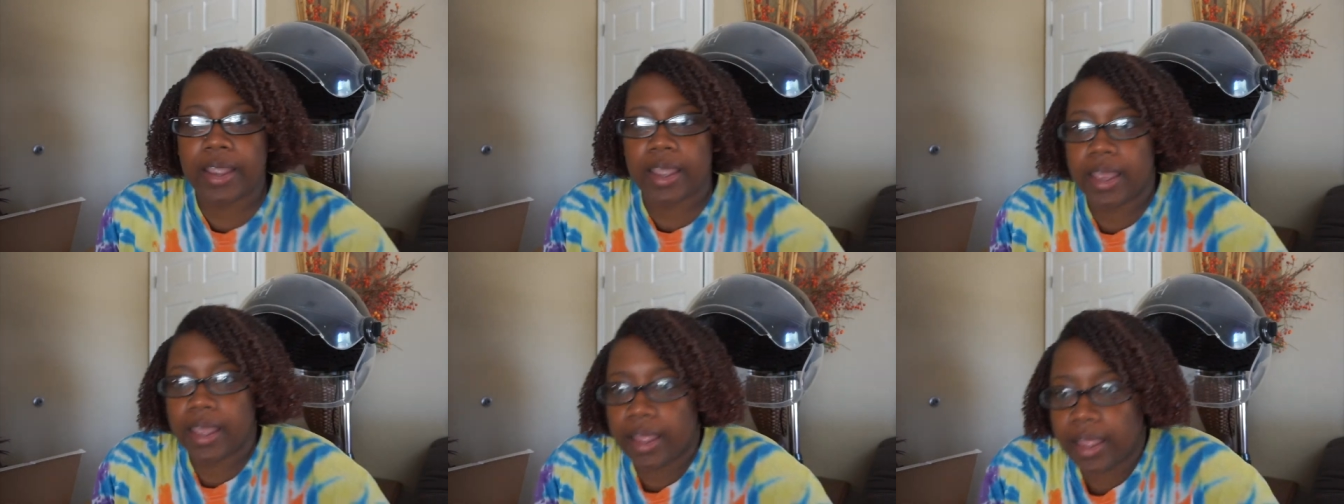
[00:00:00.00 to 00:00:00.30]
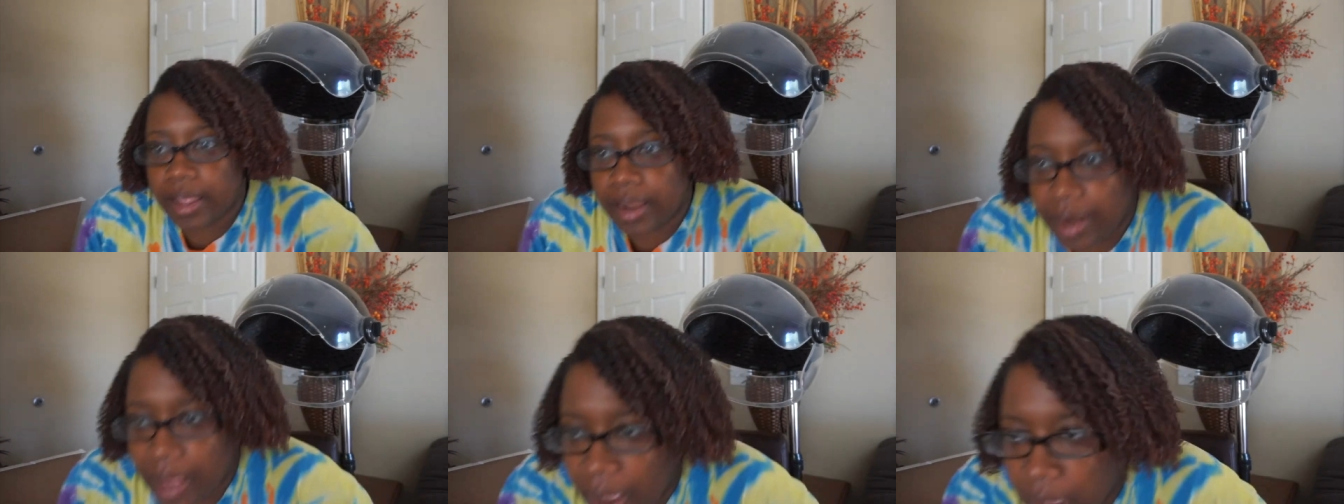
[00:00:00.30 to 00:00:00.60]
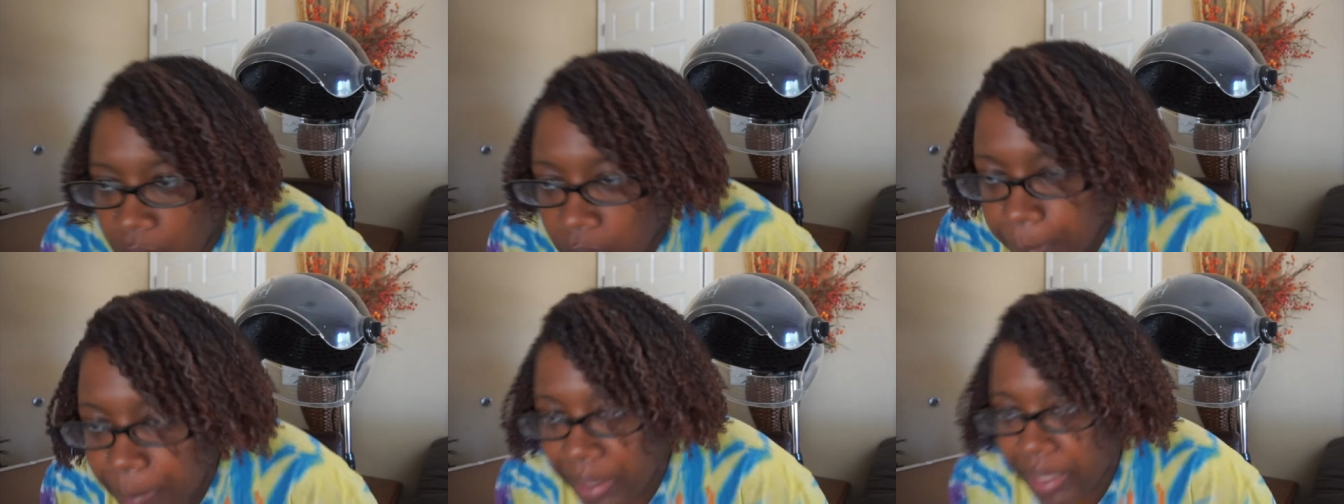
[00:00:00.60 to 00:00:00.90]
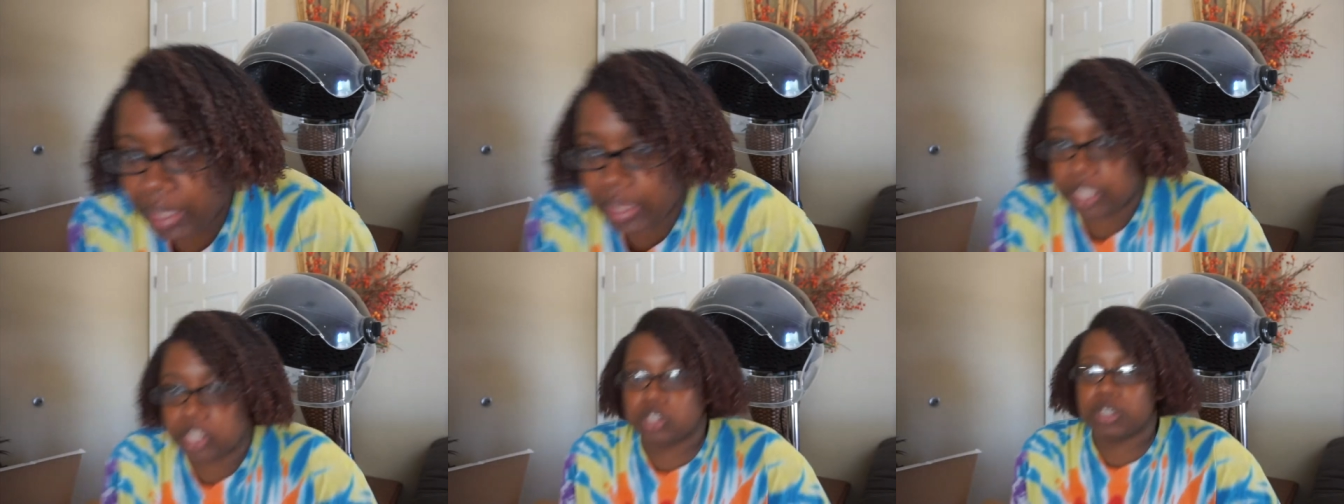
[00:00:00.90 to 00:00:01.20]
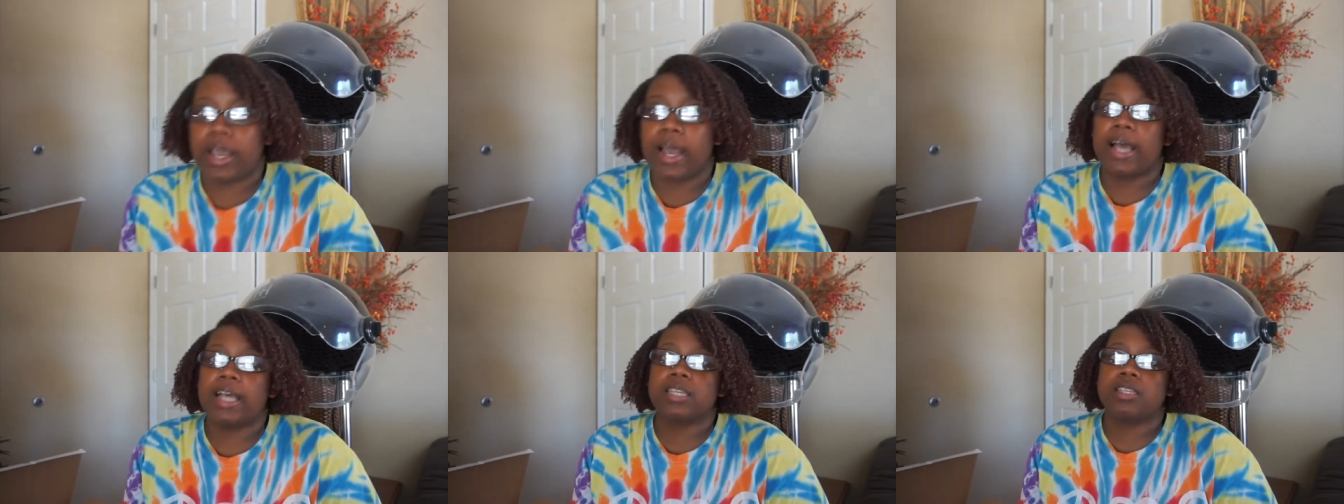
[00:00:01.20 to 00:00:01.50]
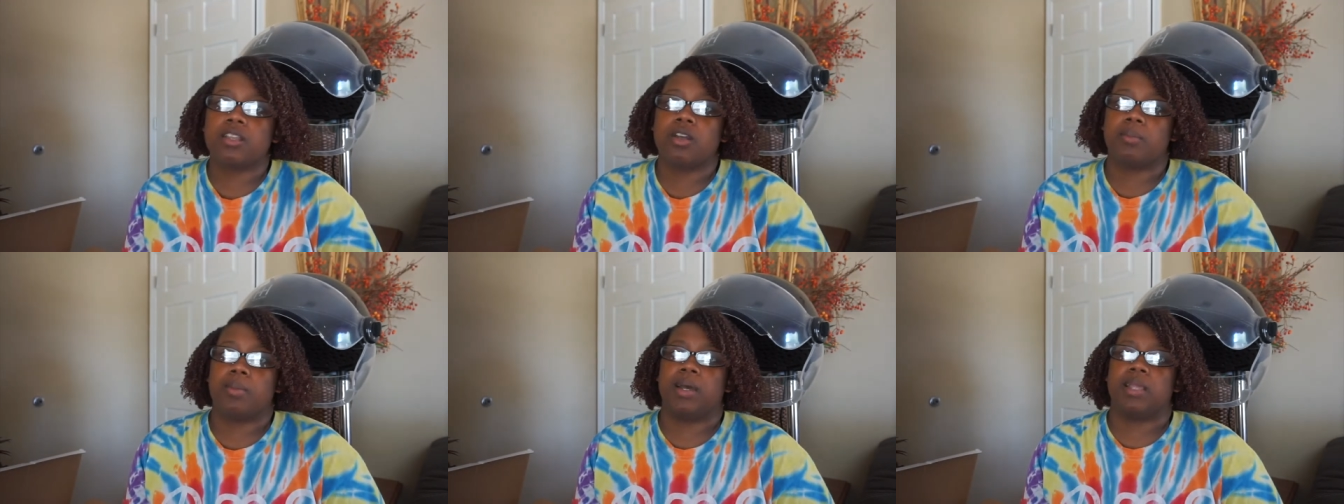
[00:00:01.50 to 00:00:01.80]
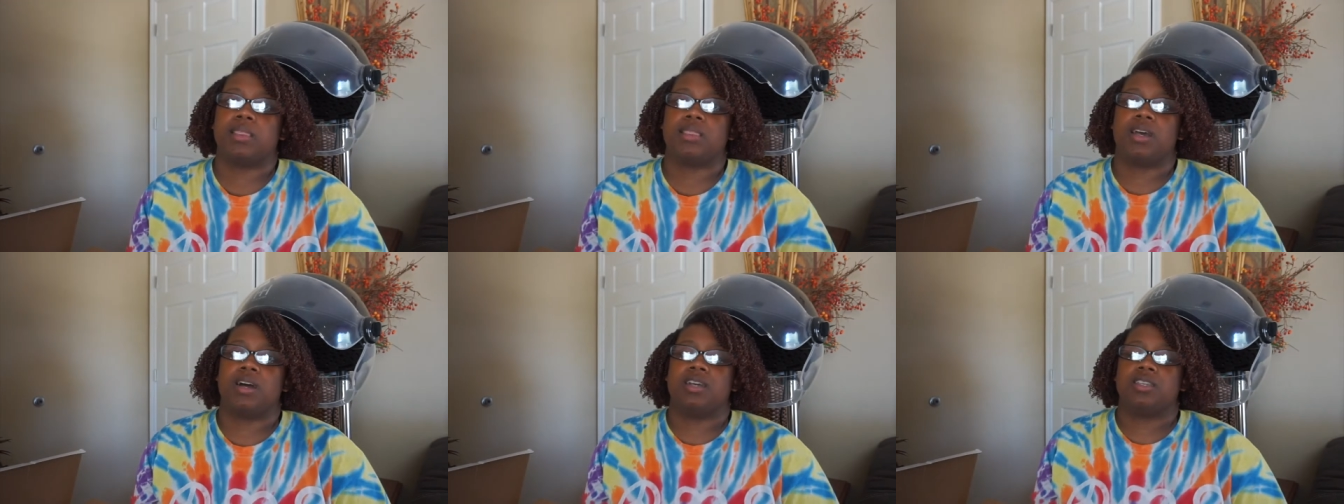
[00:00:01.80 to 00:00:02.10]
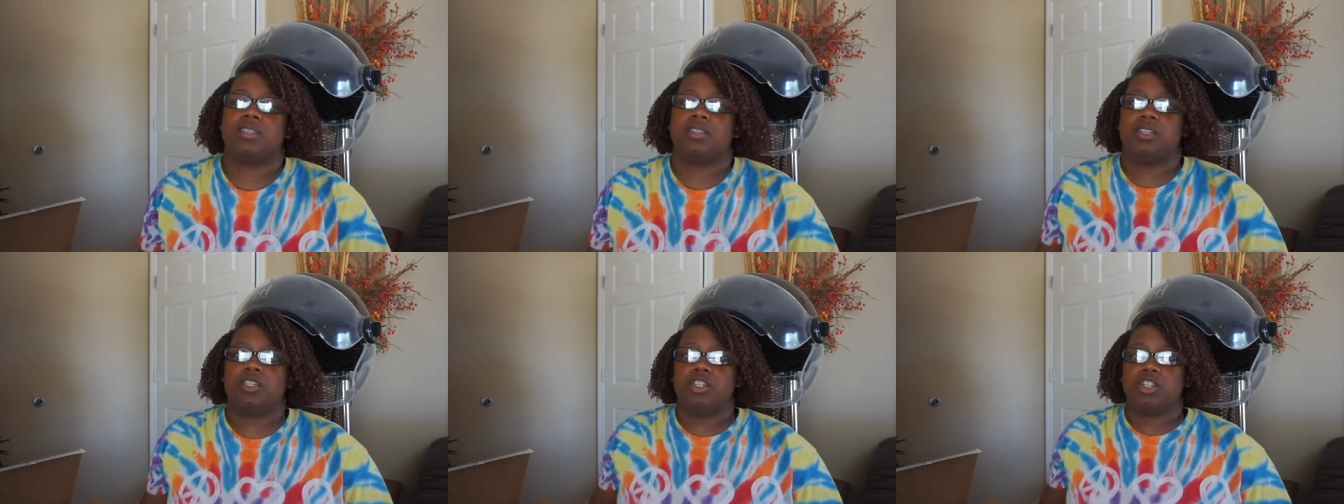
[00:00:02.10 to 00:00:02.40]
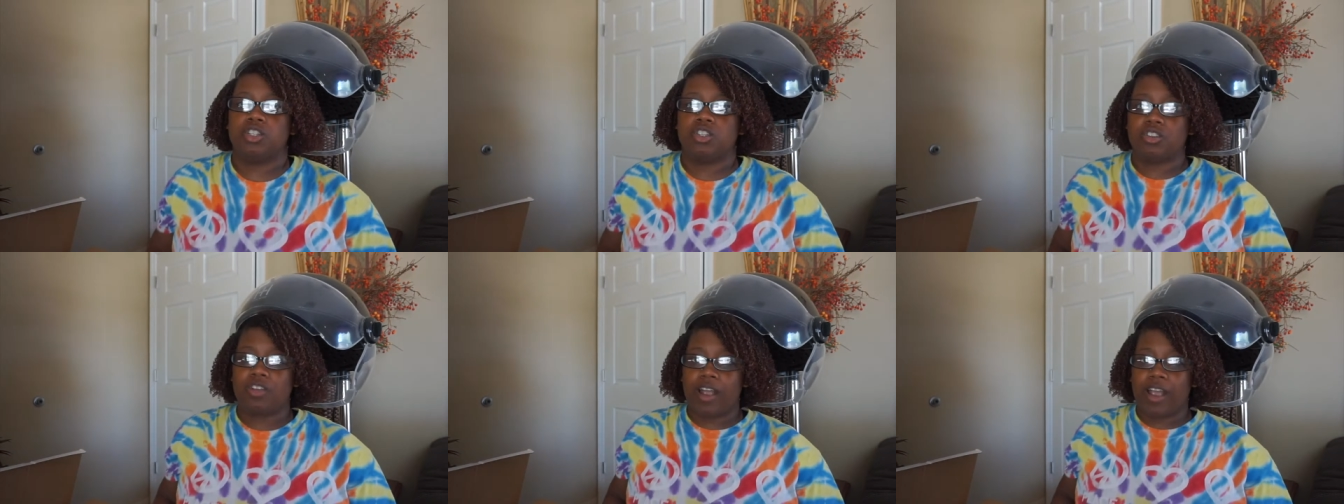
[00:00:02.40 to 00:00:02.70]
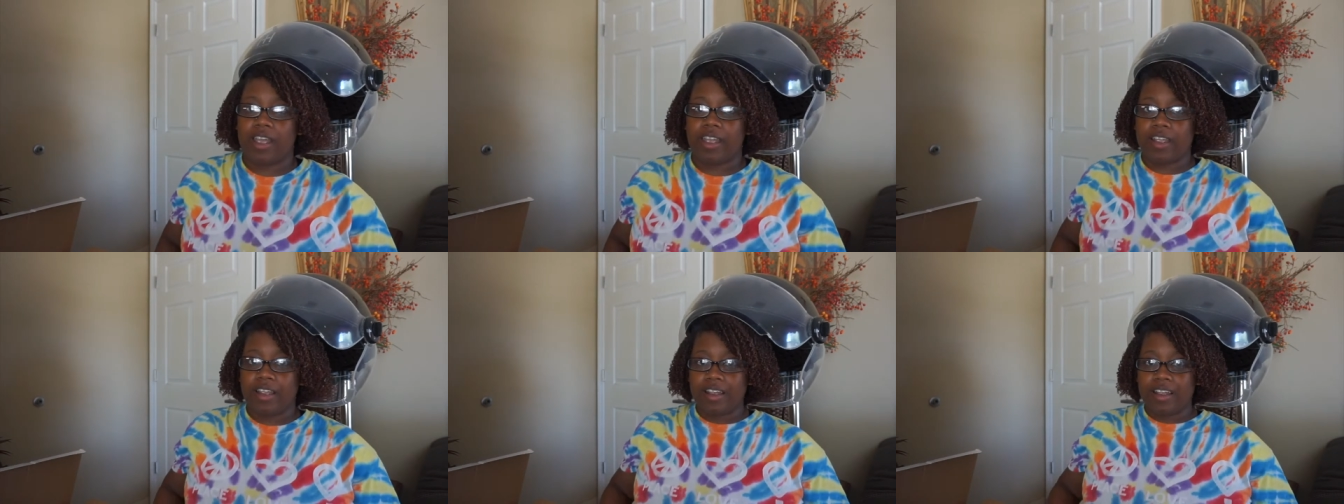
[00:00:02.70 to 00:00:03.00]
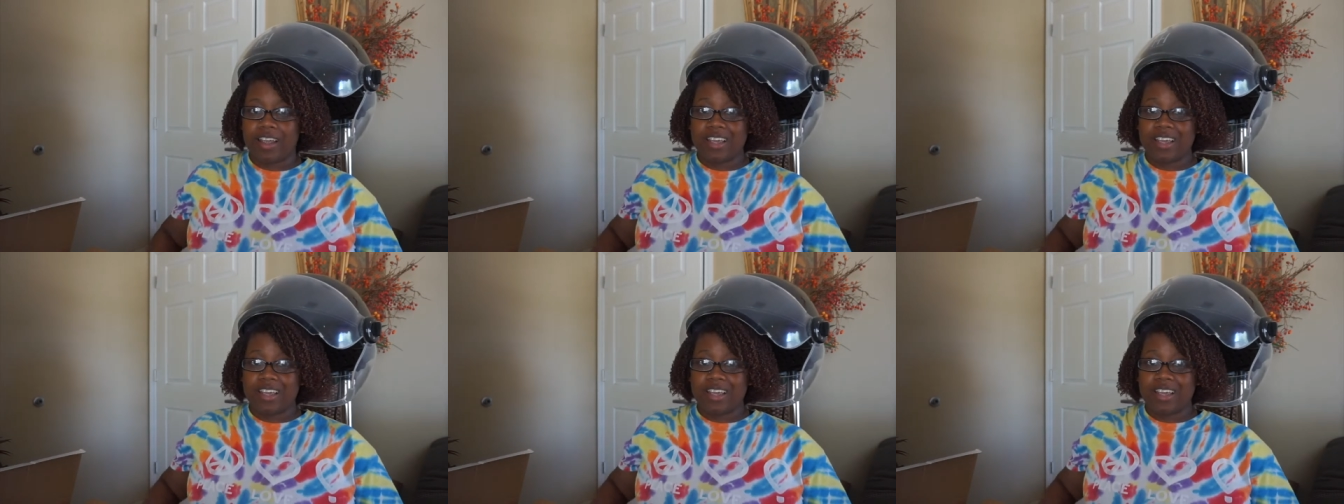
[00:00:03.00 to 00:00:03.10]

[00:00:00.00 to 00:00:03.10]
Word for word: and I'll come back and let you guys know my thoughts on this dryer.